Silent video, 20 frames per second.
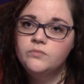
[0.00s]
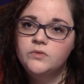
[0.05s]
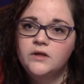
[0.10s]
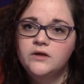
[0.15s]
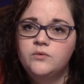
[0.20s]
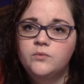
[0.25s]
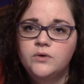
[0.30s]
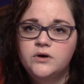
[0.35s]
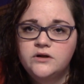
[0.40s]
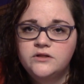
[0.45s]

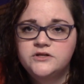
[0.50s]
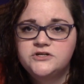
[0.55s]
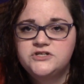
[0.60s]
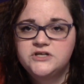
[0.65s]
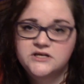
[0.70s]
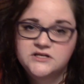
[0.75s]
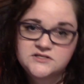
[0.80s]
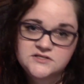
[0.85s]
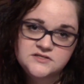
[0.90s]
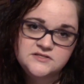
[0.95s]
Like, what are the
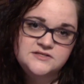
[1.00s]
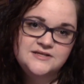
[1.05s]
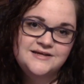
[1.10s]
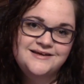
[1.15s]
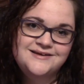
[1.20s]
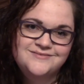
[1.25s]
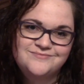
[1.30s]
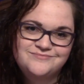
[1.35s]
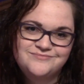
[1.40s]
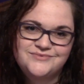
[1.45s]
chances
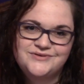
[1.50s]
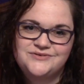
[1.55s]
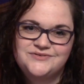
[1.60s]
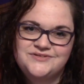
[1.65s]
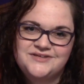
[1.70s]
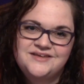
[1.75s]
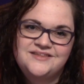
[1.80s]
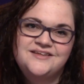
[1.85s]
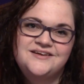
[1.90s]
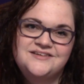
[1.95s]
that you
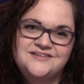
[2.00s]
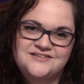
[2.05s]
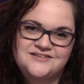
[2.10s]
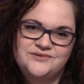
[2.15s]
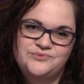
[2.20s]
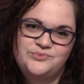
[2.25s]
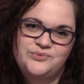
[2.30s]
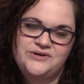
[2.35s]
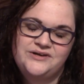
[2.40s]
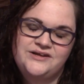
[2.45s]
say that to
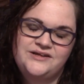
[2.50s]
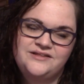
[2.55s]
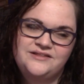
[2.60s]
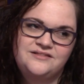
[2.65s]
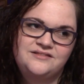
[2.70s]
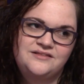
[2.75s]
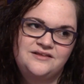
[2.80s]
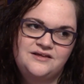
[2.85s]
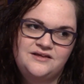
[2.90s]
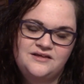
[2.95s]
someone
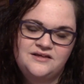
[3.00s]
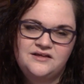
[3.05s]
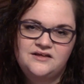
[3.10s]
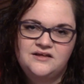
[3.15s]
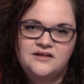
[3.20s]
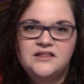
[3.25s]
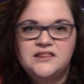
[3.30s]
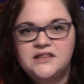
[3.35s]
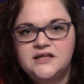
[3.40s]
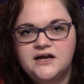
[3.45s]
and
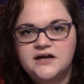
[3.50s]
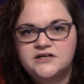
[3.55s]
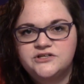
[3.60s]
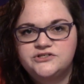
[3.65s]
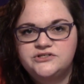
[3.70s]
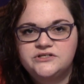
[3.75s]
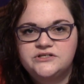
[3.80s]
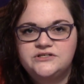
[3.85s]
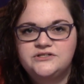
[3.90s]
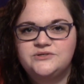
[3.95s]
they
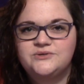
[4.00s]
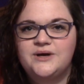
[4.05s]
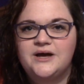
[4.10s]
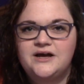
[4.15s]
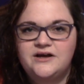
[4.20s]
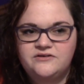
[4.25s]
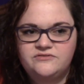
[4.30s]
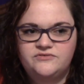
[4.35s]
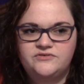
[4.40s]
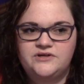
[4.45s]
actually do
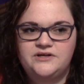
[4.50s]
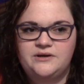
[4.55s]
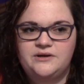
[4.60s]
have